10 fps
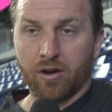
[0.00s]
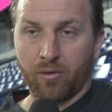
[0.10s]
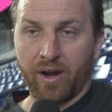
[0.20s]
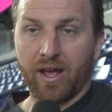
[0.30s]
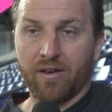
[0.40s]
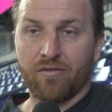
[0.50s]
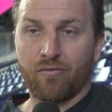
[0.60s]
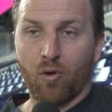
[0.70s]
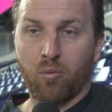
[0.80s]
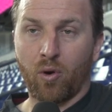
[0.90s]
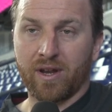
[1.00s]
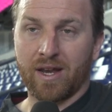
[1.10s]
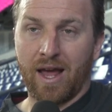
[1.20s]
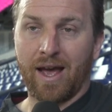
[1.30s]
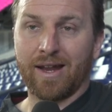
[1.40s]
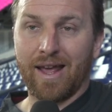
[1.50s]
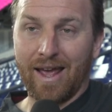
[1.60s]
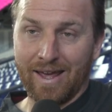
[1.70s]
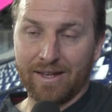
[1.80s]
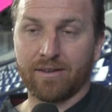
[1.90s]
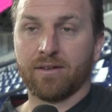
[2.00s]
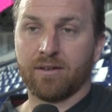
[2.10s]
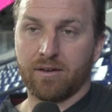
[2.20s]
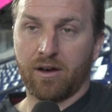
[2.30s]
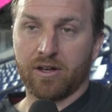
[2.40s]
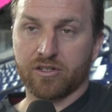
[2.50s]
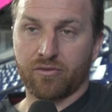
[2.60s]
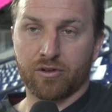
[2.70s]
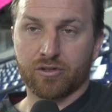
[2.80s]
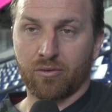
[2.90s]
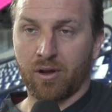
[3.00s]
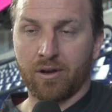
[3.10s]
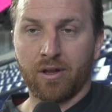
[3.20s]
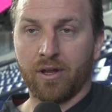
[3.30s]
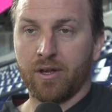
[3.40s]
Ran a 4.98 on his first run.